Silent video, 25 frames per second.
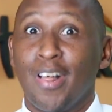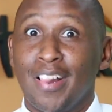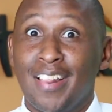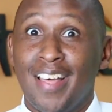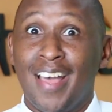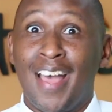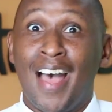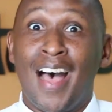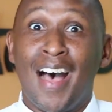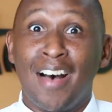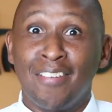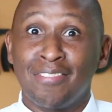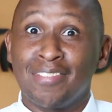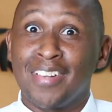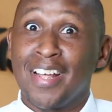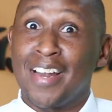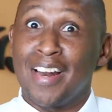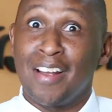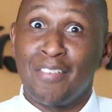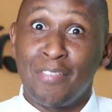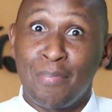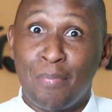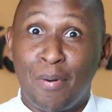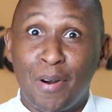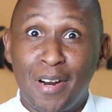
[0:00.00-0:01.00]
they have than
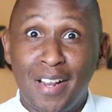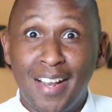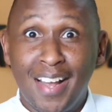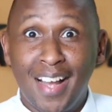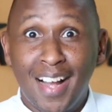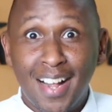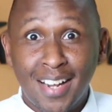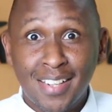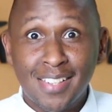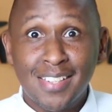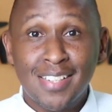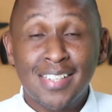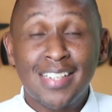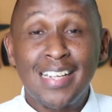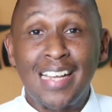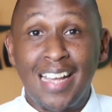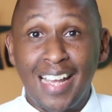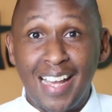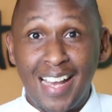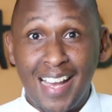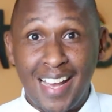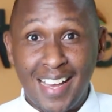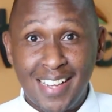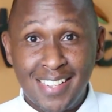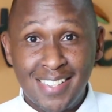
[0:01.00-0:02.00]
everybody else.
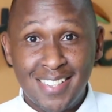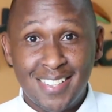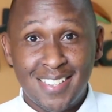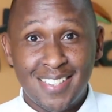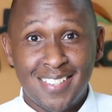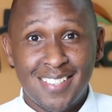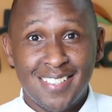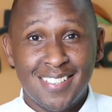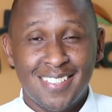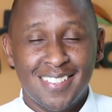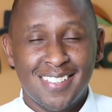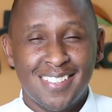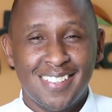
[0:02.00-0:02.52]
Yes.